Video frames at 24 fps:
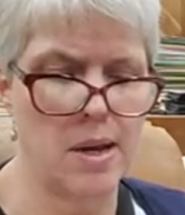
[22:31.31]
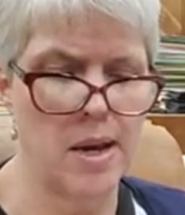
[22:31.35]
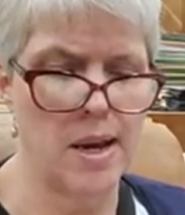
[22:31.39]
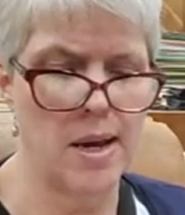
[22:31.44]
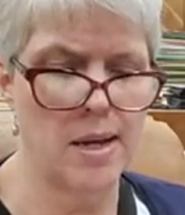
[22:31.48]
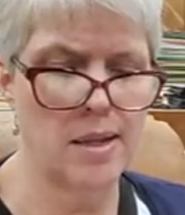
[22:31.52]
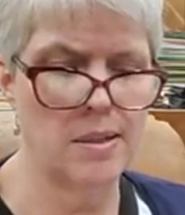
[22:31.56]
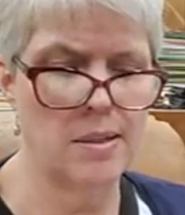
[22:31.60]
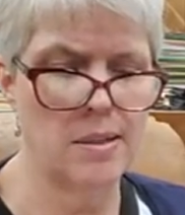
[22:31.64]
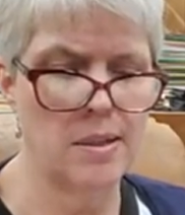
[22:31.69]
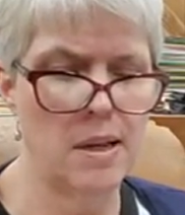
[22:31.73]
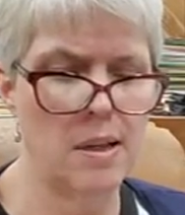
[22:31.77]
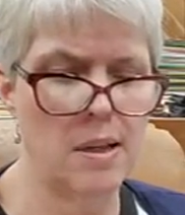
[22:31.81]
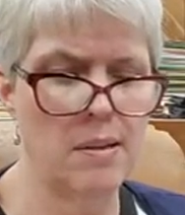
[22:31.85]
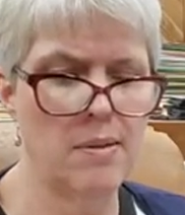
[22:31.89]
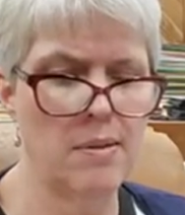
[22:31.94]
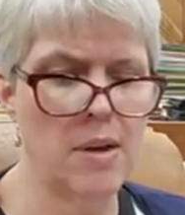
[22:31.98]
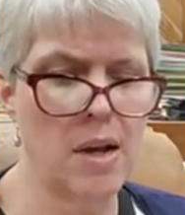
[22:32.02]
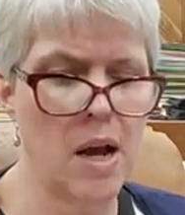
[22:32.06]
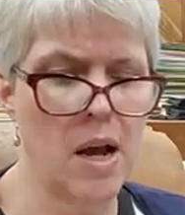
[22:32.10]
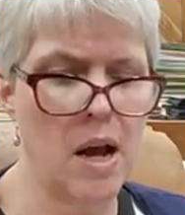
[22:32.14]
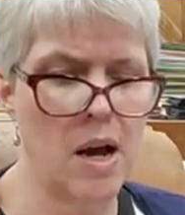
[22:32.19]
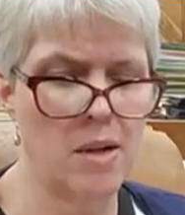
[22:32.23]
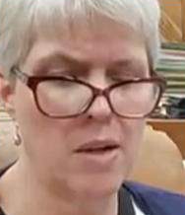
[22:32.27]
exiting the
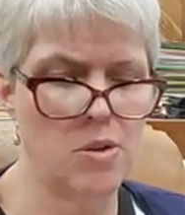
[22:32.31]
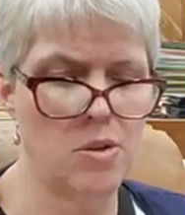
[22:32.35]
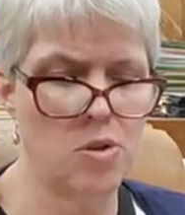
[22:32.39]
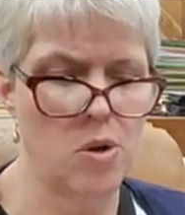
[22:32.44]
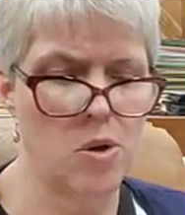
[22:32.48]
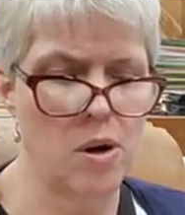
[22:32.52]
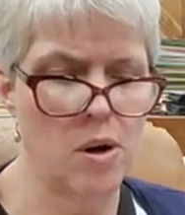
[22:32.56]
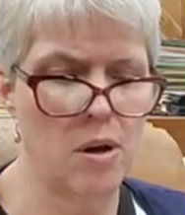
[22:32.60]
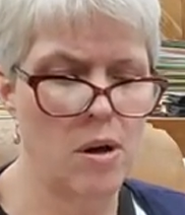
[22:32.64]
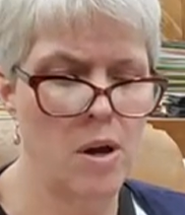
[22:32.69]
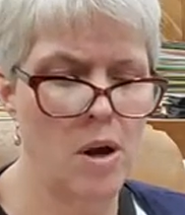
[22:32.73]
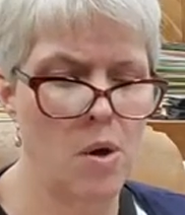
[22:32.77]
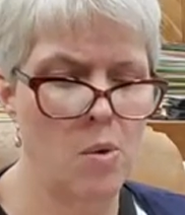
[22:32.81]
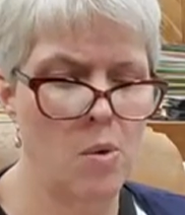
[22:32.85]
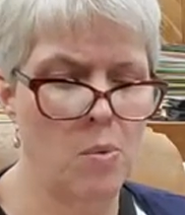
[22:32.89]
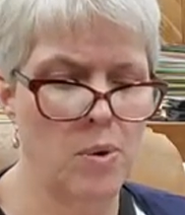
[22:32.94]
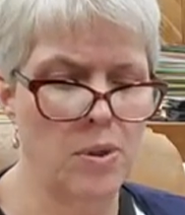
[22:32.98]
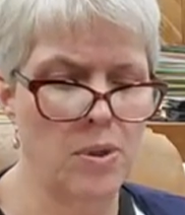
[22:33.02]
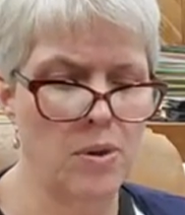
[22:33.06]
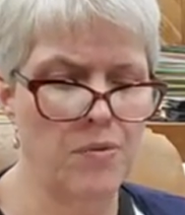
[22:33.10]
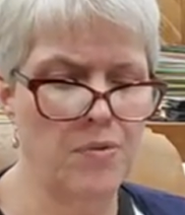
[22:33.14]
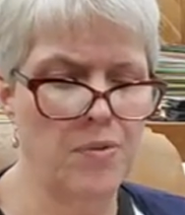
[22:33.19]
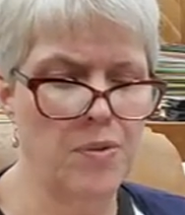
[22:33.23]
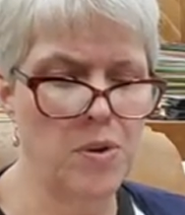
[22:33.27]
Contra
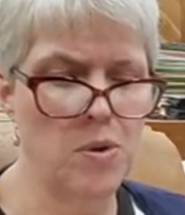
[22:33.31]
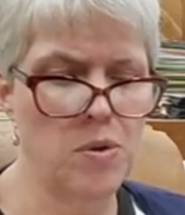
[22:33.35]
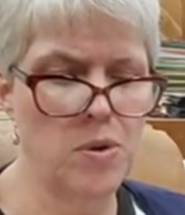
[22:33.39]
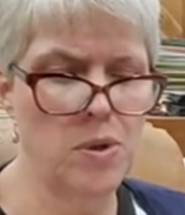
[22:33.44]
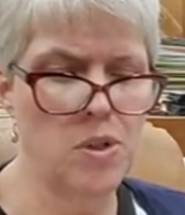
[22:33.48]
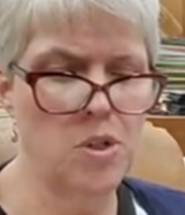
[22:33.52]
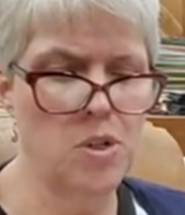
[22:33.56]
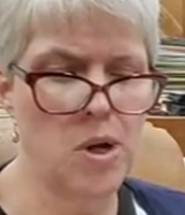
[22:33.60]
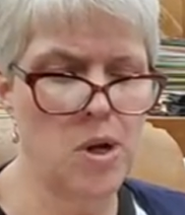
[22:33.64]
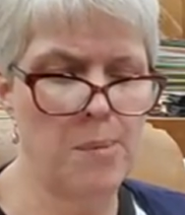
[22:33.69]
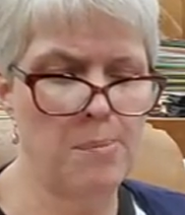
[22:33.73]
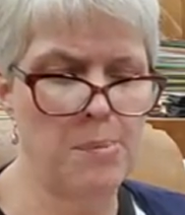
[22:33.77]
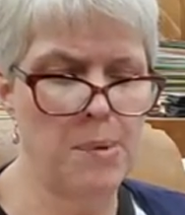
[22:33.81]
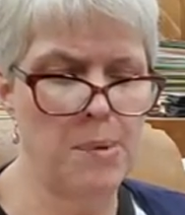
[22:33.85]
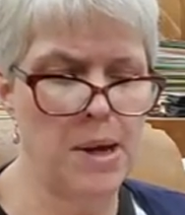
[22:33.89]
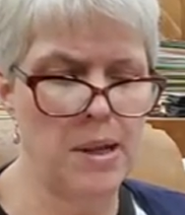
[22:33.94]
with a fluid jump